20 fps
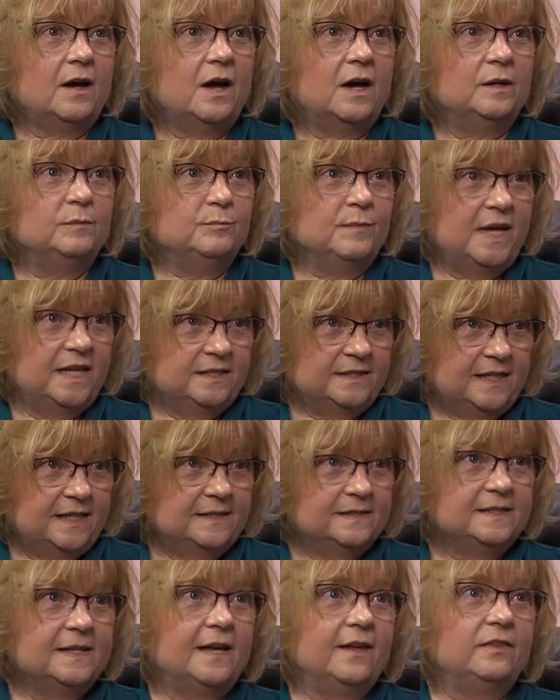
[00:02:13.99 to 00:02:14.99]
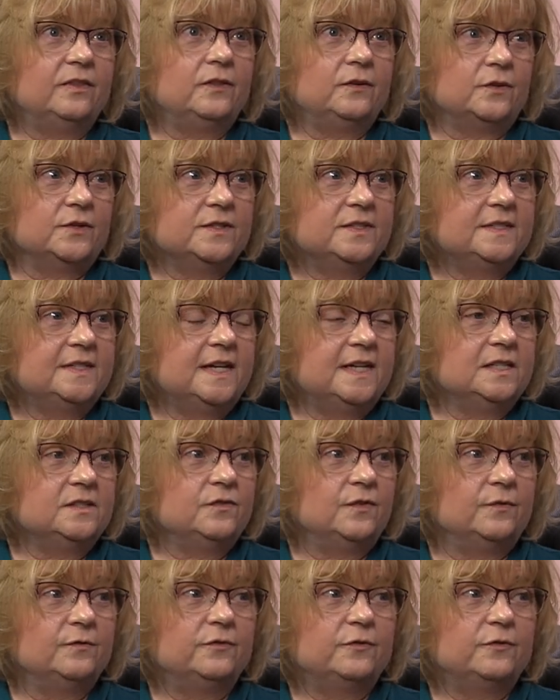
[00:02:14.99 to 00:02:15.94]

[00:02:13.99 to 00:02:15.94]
on Mondays and Thursdays from